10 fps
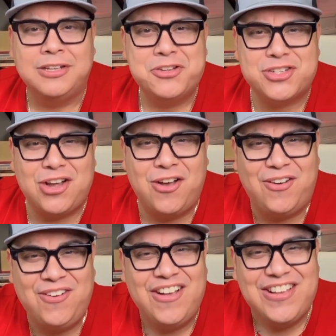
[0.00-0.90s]

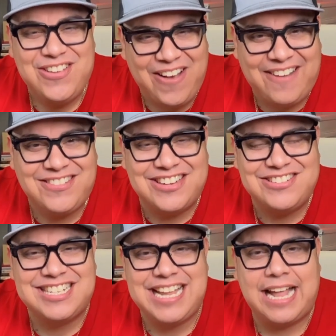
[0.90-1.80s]
So you have to
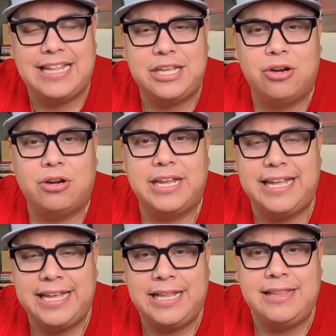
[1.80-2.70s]
understand that you're
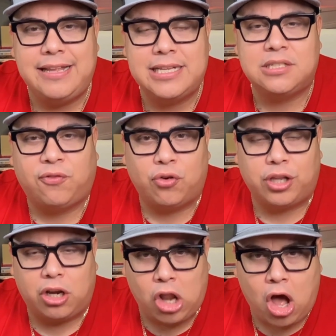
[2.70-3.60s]
in this for the
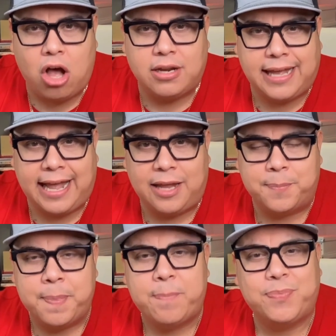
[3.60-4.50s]
long game.
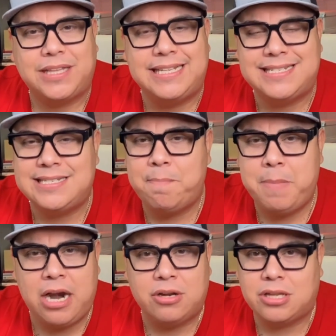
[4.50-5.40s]
This is a
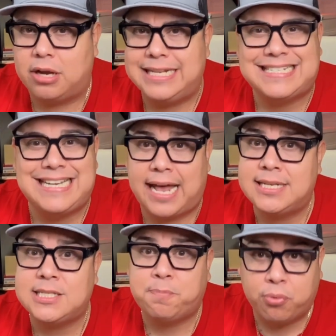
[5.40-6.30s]
marathon, it's not a
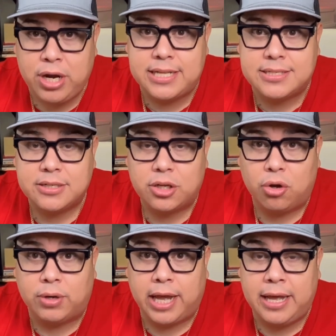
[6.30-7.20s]
sprint,
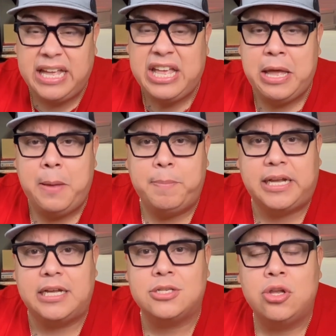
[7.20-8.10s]
okay?
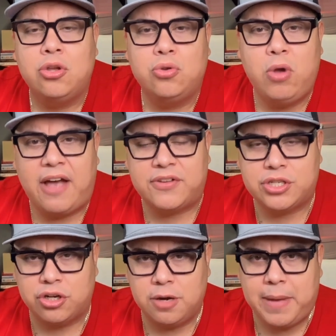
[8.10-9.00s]
Because you have a
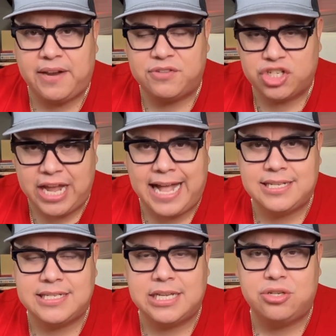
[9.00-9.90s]
certain amount of
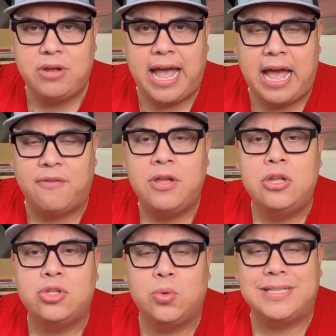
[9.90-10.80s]
chances that you have
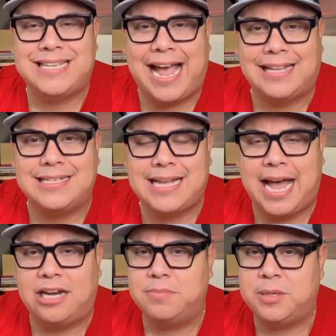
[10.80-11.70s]
to attack this
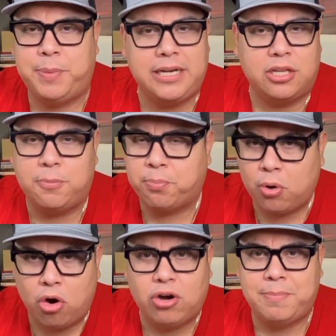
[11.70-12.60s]
item. Depending on the
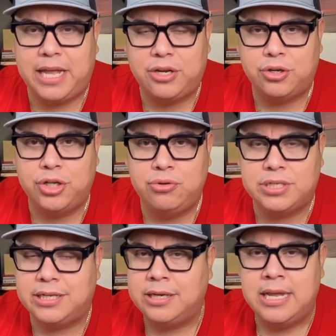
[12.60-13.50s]
program that you're using,